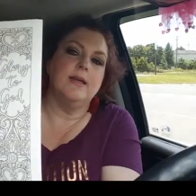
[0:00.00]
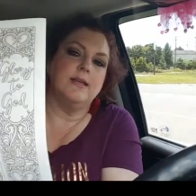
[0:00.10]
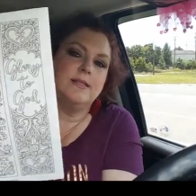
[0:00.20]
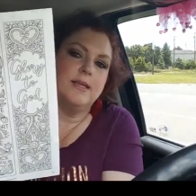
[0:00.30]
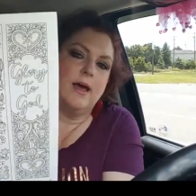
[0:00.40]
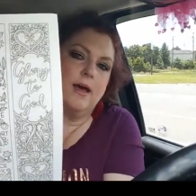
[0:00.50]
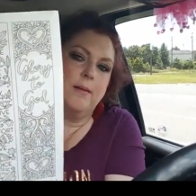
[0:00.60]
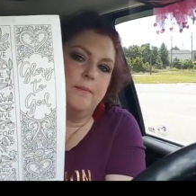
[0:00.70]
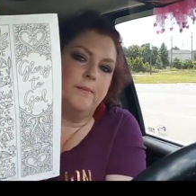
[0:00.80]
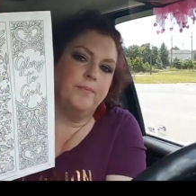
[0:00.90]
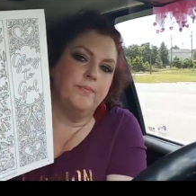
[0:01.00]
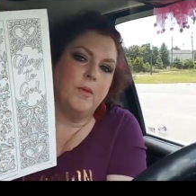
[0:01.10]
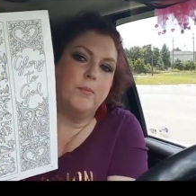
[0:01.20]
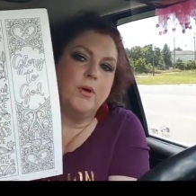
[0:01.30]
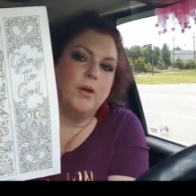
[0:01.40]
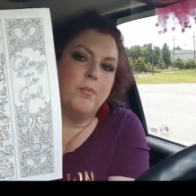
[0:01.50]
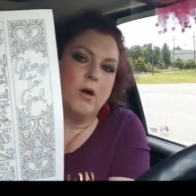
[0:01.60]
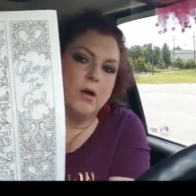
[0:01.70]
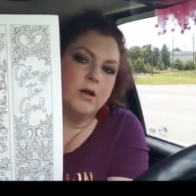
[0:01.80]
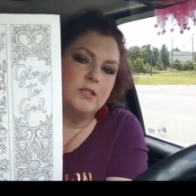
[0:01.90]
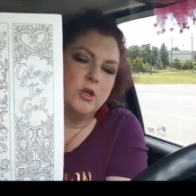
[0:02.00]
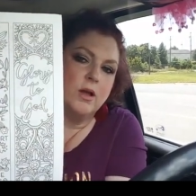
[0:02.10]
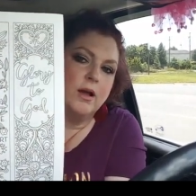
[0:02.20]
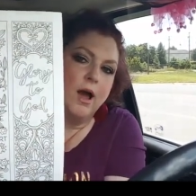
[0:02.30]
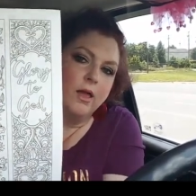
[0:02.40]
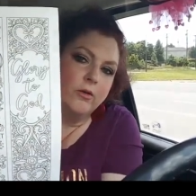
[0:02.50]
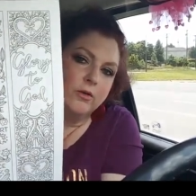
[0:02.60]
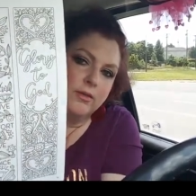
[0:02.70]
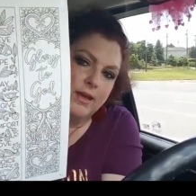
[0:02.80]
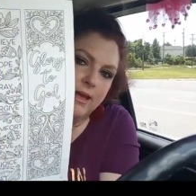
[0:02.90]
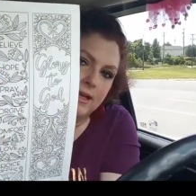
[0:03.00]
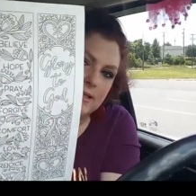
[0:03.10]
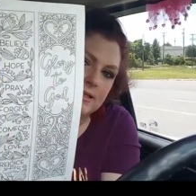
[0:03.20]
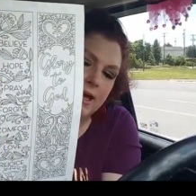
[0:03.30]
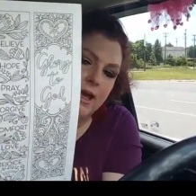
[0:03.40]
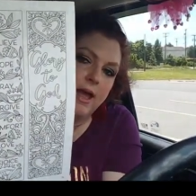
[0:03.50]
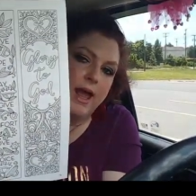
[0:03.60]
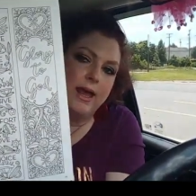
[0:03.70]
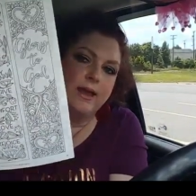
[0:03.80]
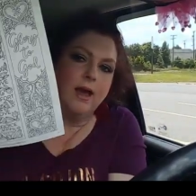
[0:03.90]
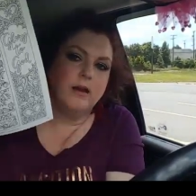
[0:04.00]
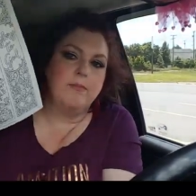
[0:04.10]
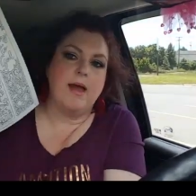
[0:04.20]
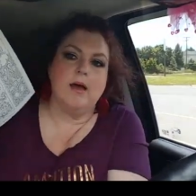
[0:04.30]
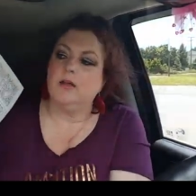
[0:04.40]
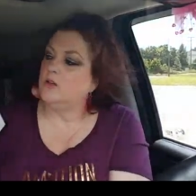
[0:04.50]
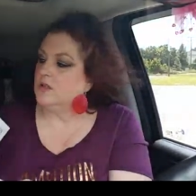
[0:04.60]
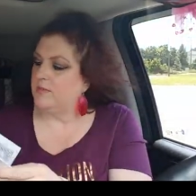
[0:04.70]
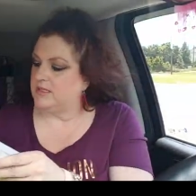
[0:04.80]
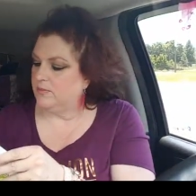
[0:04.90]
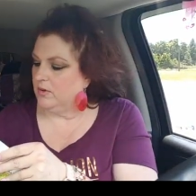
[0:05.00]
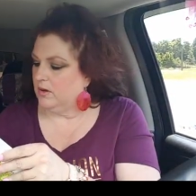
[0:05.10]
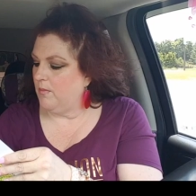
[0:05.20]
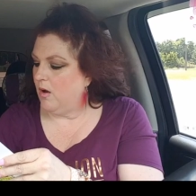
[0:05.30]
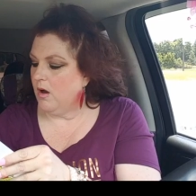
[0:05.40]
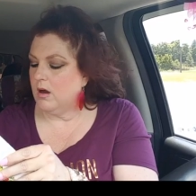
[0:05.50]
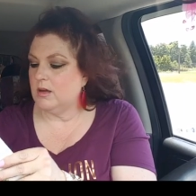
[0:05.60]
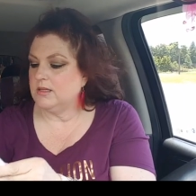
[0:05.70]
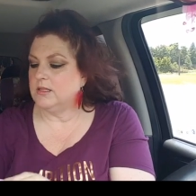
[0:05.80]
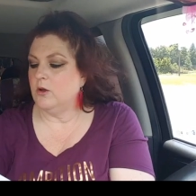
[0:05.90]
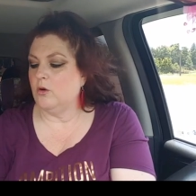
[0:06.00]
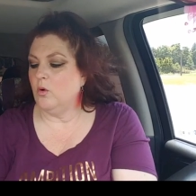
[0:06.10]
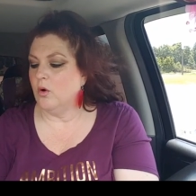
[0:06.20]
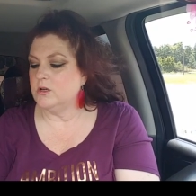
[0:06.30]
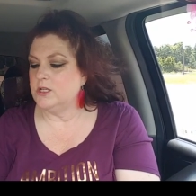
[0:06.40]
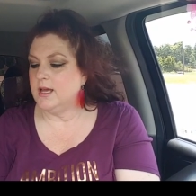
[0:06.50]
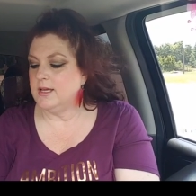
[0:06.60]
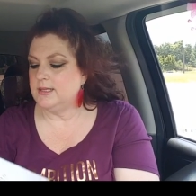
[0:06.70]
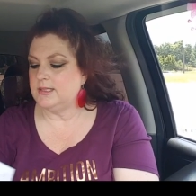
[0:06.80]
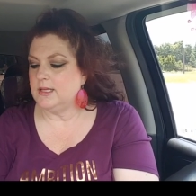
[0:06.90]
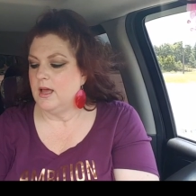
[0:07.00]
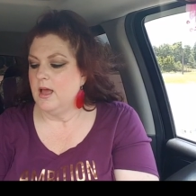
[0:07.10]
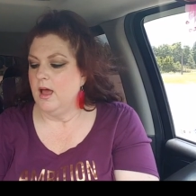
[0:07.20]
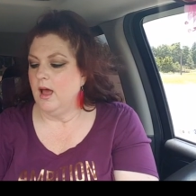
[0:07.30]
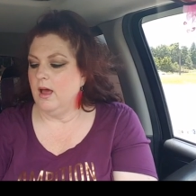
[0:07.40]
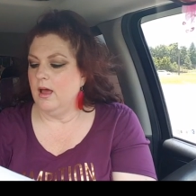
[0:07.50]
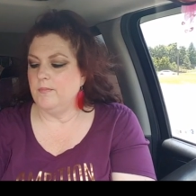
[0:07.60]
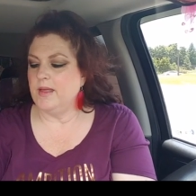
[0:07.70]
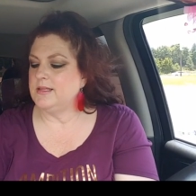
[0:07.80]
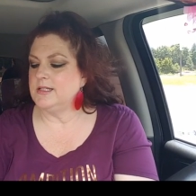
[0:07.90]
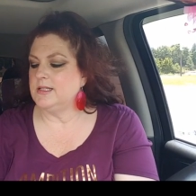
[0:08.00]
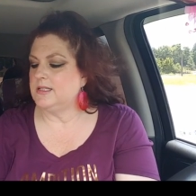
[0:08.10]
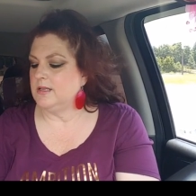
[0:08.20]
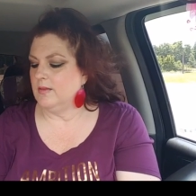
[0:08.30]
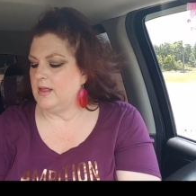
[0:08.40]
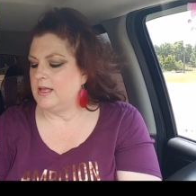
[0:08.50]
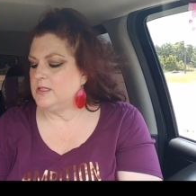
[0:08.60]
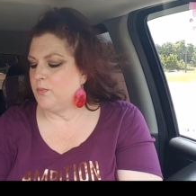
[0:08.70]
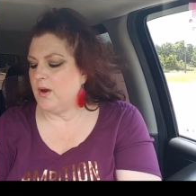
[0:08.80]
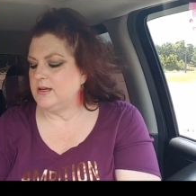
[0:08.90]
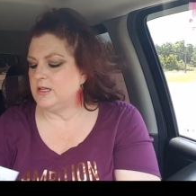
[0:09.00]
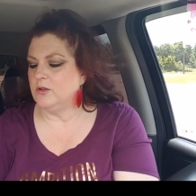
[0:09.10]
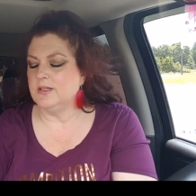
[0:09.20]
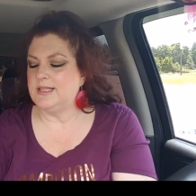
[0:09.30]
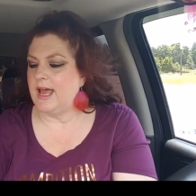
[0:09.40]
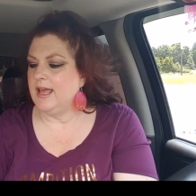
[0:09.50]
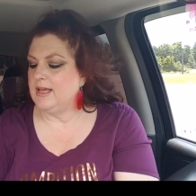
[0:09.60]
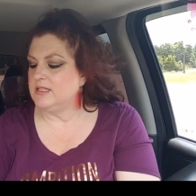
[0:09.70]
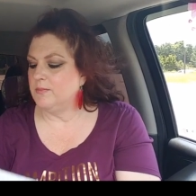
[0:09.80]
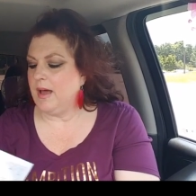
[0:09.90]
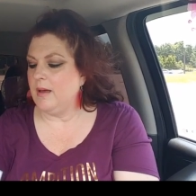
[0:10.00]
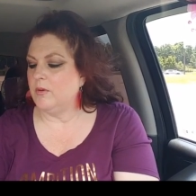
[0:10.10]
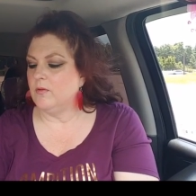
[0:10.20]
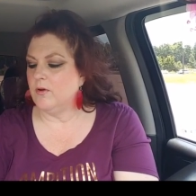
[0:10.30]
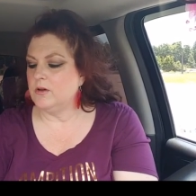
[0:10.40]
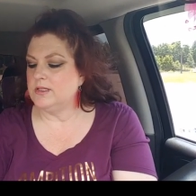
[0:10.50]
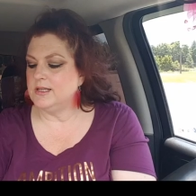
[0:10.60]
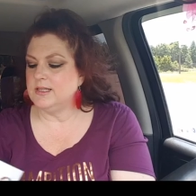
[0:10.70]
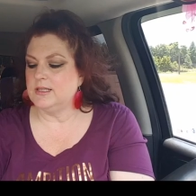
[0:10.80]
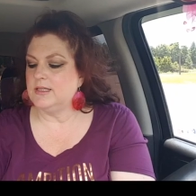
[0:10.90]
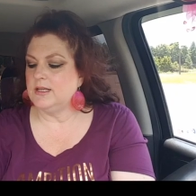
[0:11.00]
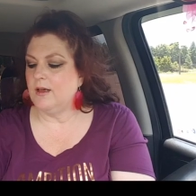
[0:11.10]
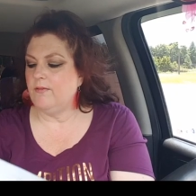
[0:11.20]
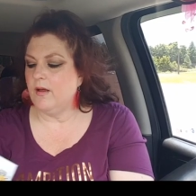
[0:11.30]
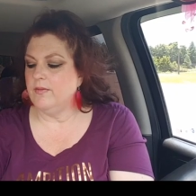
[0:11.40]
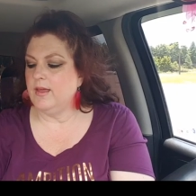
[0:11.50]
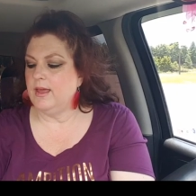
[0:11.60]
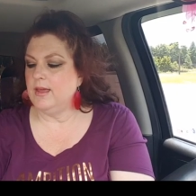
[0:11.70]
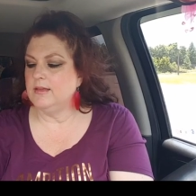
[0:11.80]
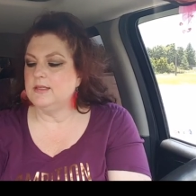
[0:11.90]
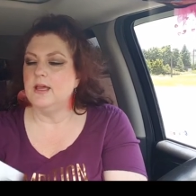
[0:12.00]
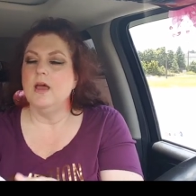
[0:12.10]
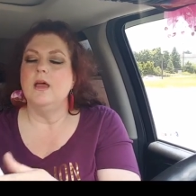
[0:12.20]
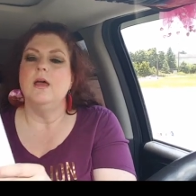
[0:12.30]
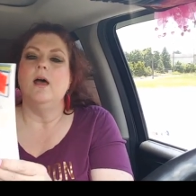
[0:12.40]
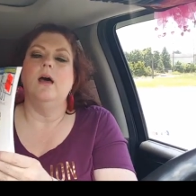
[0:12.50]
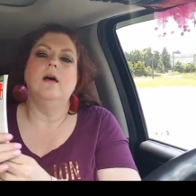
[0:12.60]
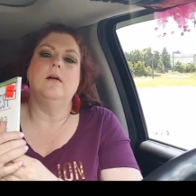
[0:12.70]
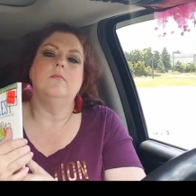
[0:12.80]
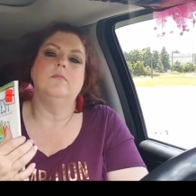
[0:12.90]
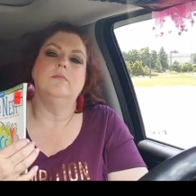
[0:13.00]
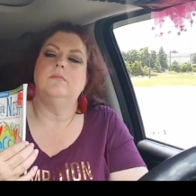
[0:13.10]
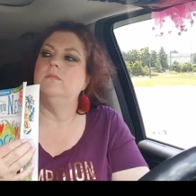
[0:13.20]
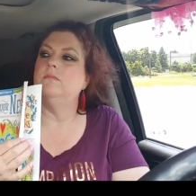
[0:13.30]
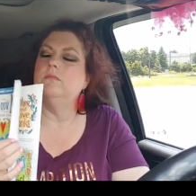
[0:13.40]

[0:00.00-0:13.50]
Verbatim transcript: is um, bookmarks. You can color these and cut them out and use them as bookmarks. They're gorgeous. Um, it's just inspirational sayings, Bible verses and stuff on these. Um,